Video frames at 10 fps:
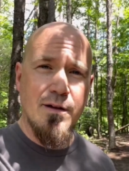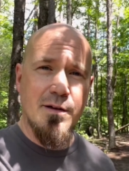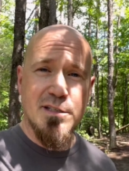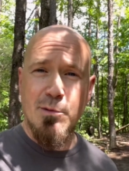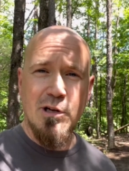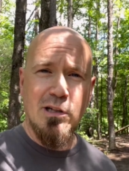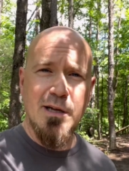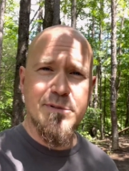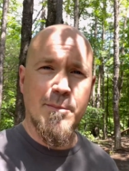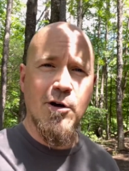Some of the
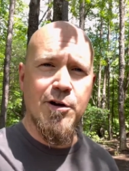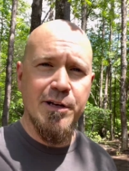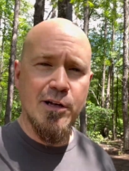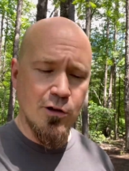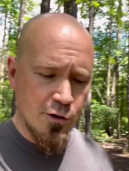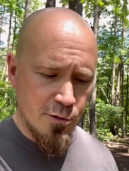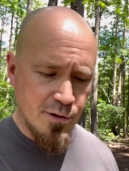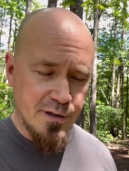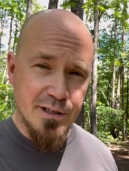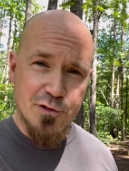clips I'm gonna include
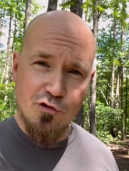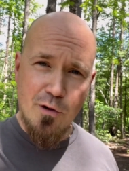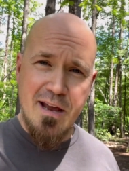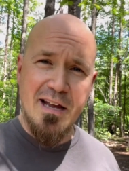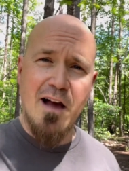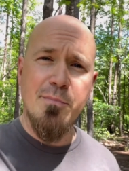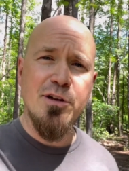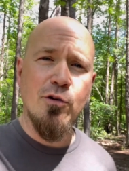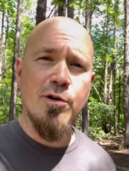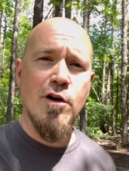is training I've been
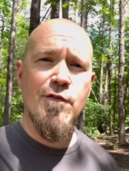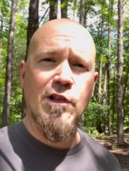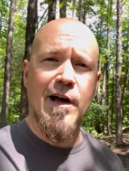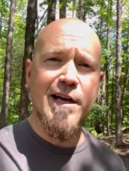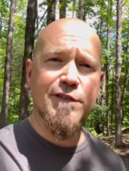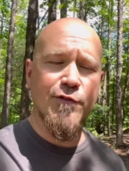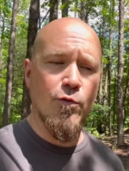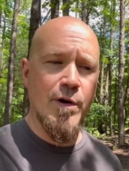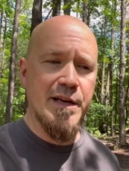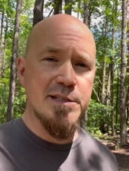doing over the last few
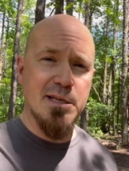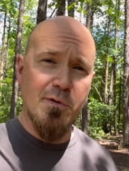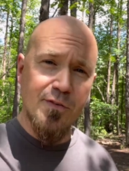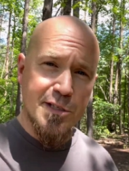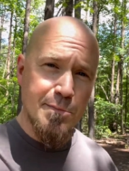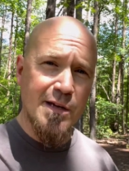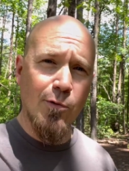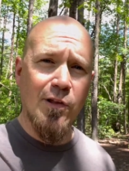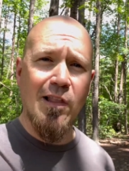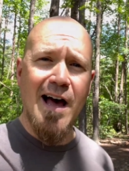weeks. Some of it's been
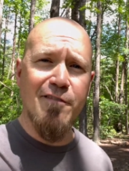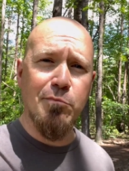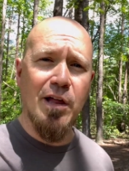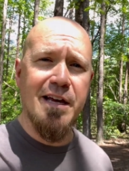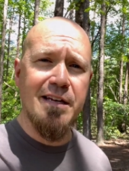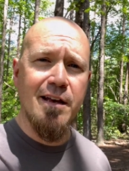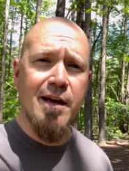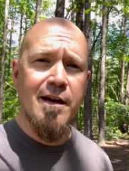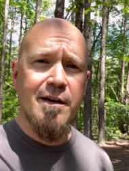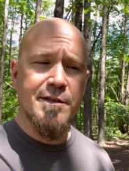with a live blade.
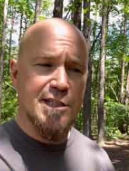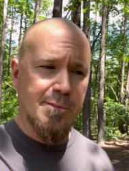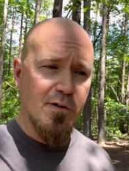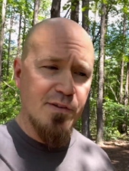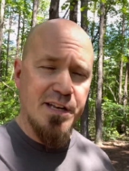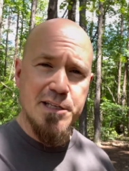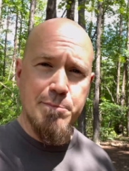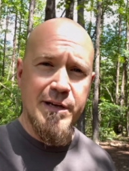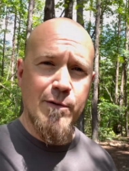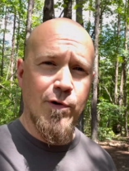Some of it has
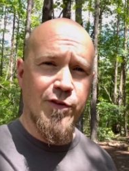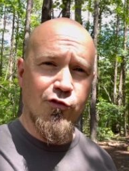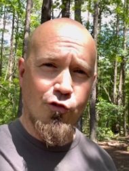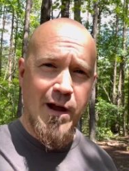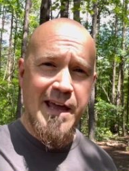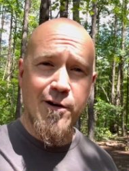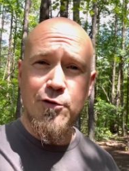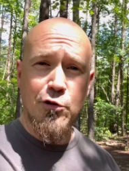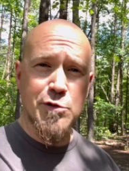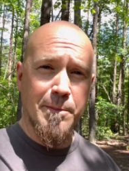been with the trainer
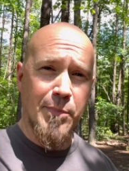using